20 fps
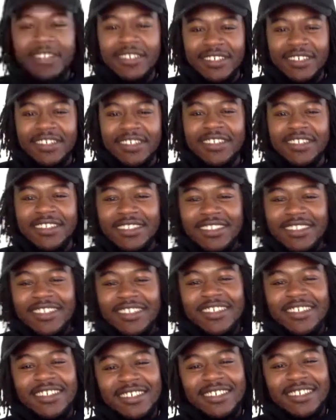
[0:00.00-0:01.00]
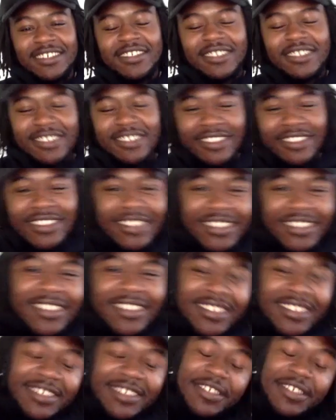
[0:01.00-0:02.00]
think that's a hard team to beat. Like,
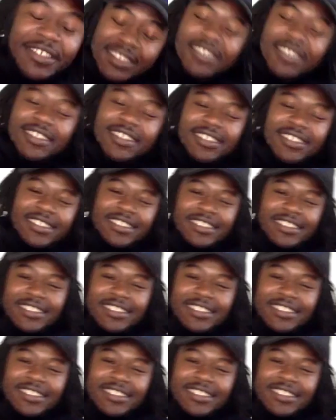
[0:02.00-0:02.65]
but